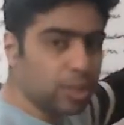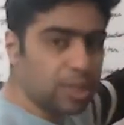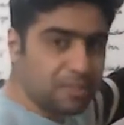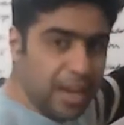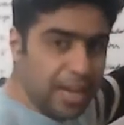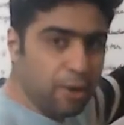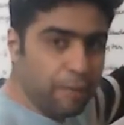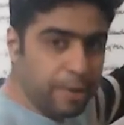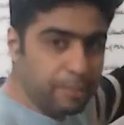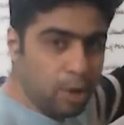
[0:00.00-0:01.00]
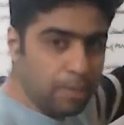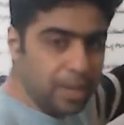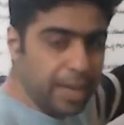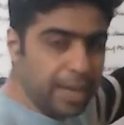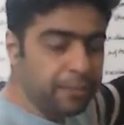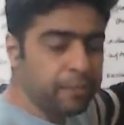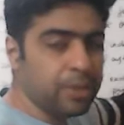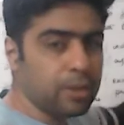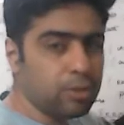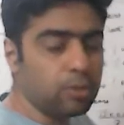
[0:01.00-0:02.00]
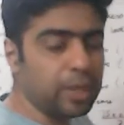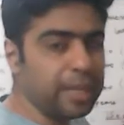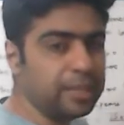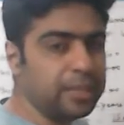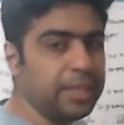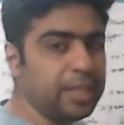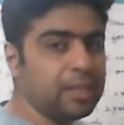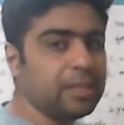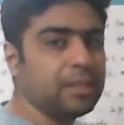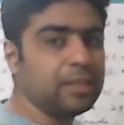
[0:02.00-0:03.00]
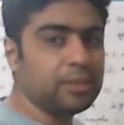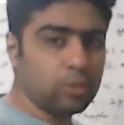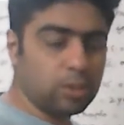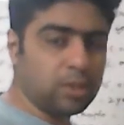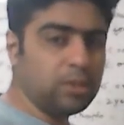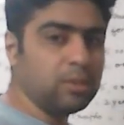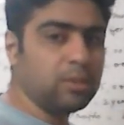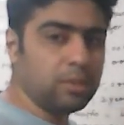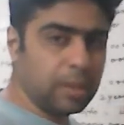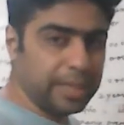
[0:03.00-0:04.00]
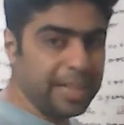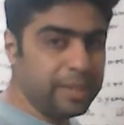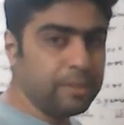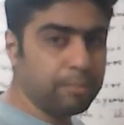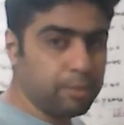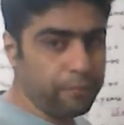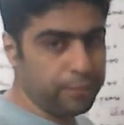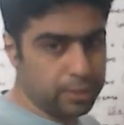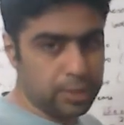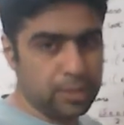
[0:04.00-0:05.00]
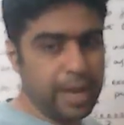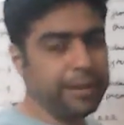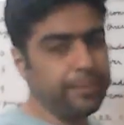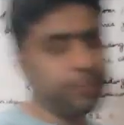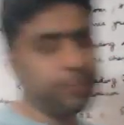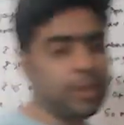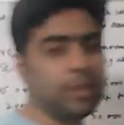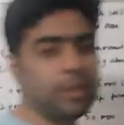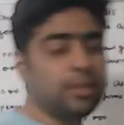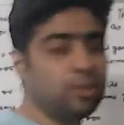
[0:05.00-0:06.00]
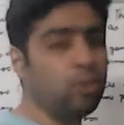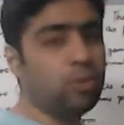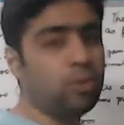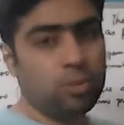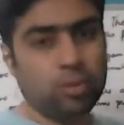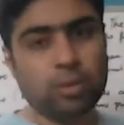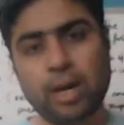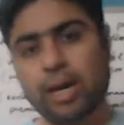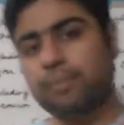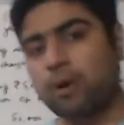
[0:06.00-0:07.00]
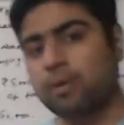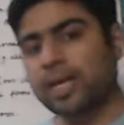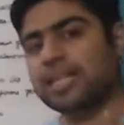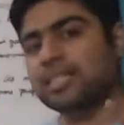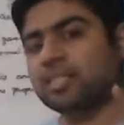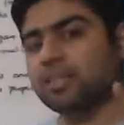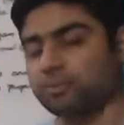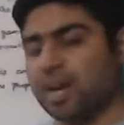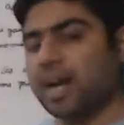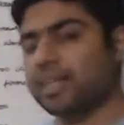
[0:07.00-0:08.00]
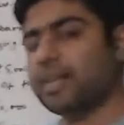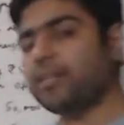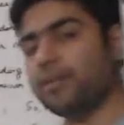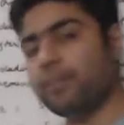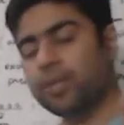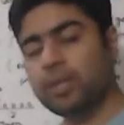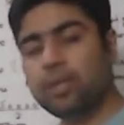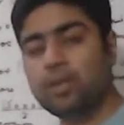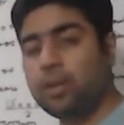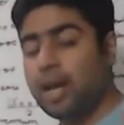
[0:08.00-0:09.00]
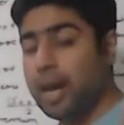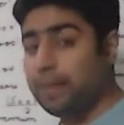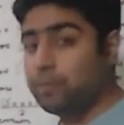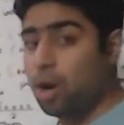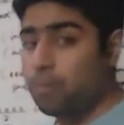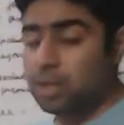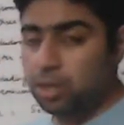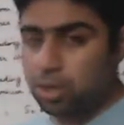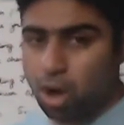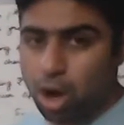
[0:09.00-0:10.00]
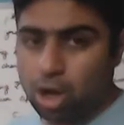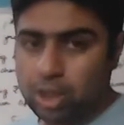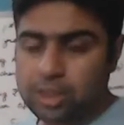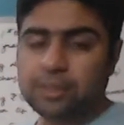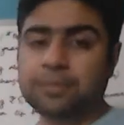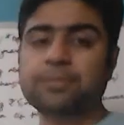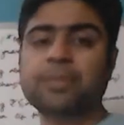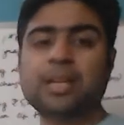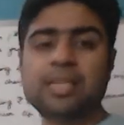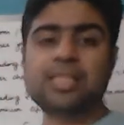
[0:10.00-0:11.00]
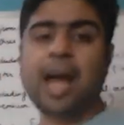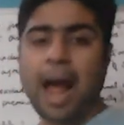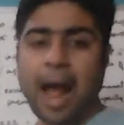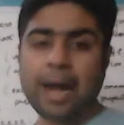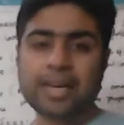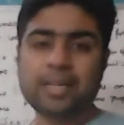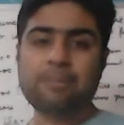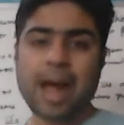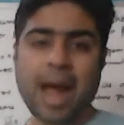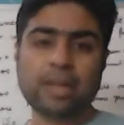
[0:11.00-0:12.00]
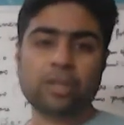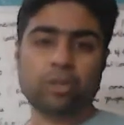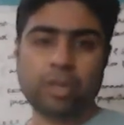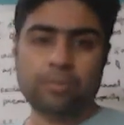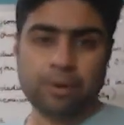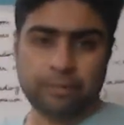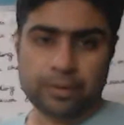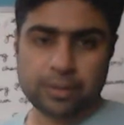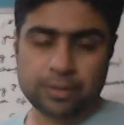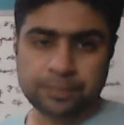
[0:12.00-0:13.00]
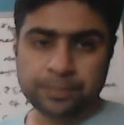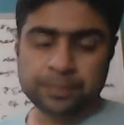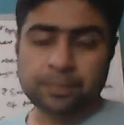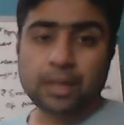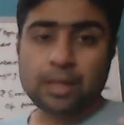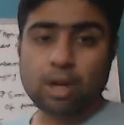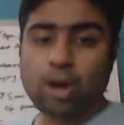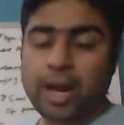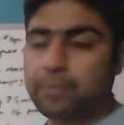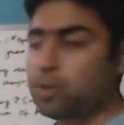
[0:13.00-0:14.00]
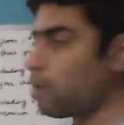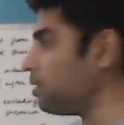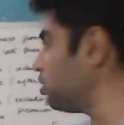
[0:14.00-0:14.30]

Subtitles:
this value of abnormal gain to get the total net profits. Right. So abnormal gains are subtracted. Abnormal loss is added back to the profits. Now abnormal